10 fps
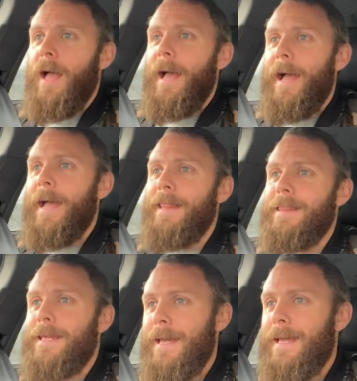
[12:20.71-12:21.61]

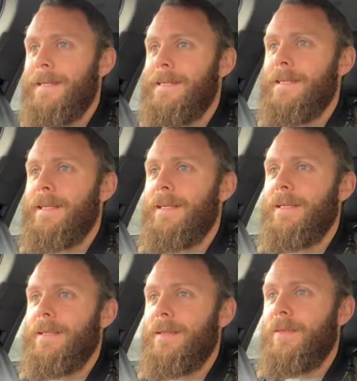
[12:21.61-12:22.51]
and then
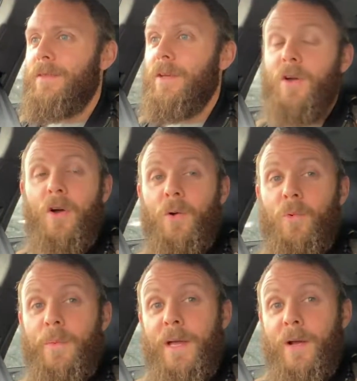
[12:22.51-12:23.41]
the car
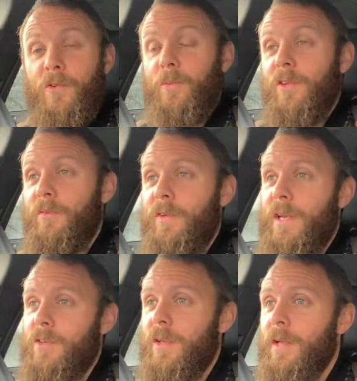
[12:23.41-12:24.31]
will be 100%
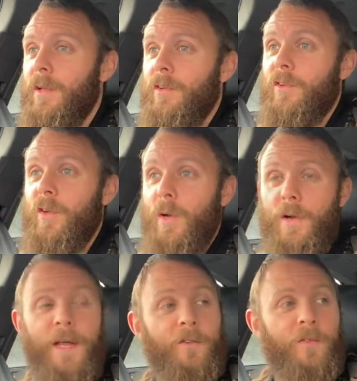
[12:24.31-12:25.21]
finished. So in our
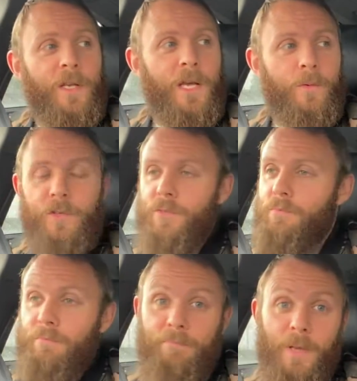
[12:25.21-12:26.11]
next video, which
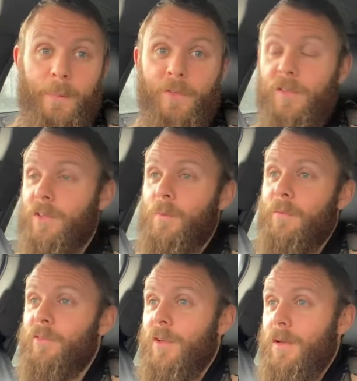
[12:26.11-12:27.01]
maybe 6
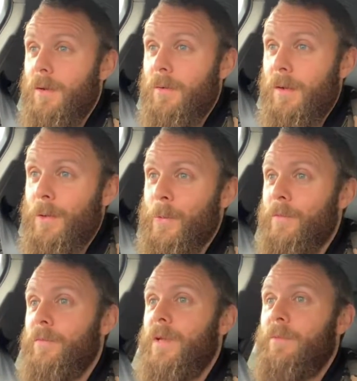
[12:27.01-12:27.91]
months, I don't know,
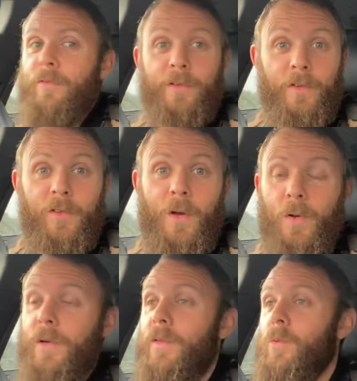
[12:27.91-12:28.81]
with everything that's
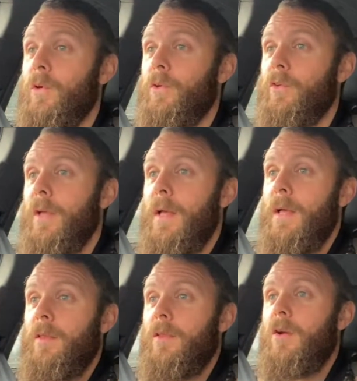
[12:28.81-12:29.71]
going on in the world,
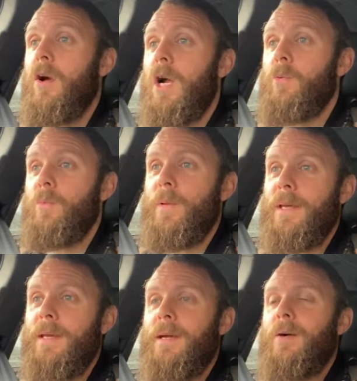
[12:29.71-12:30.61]
the car will
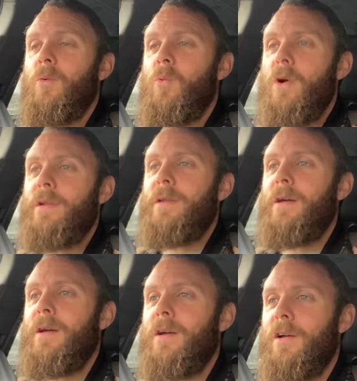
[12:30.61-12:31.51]
be
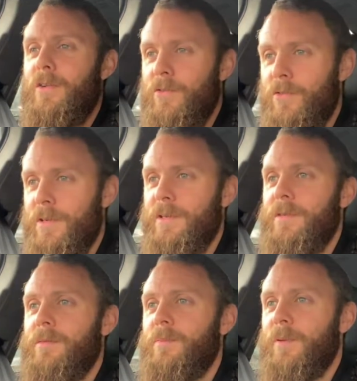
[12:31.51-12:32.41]

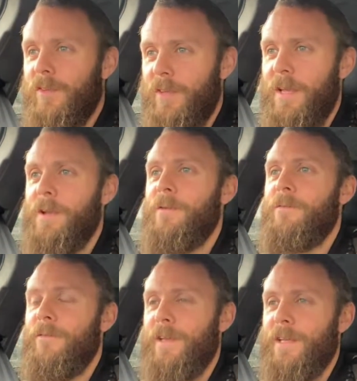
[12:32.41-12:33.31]
100%
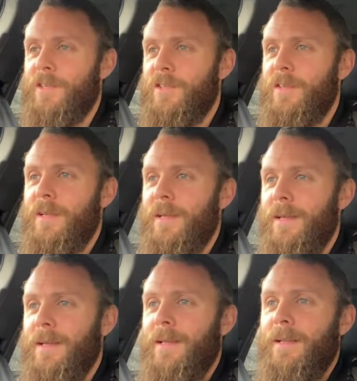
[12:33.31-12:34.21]
finished,
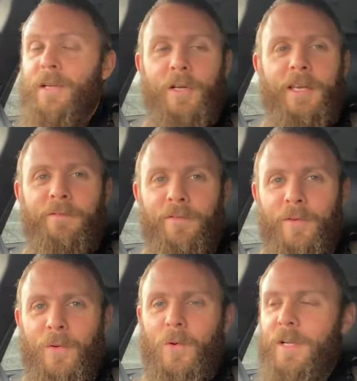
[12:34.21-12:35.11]
looking
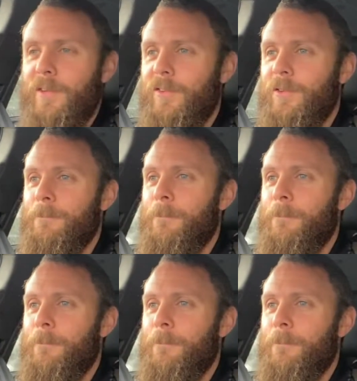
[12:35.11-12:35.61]
flawless,